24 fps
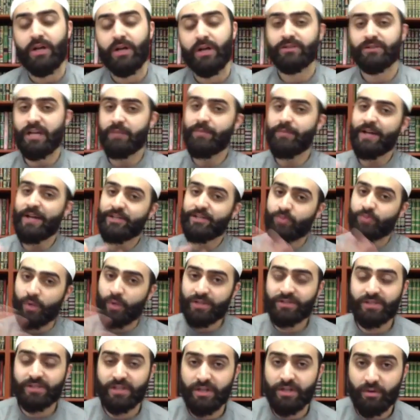that's
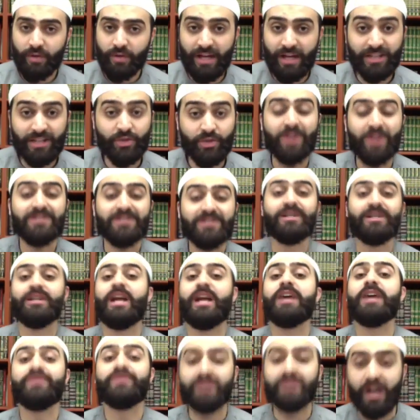once in a
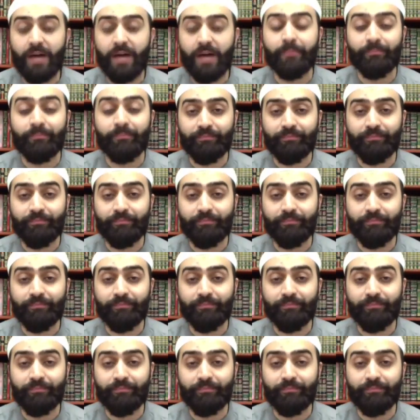lifetime.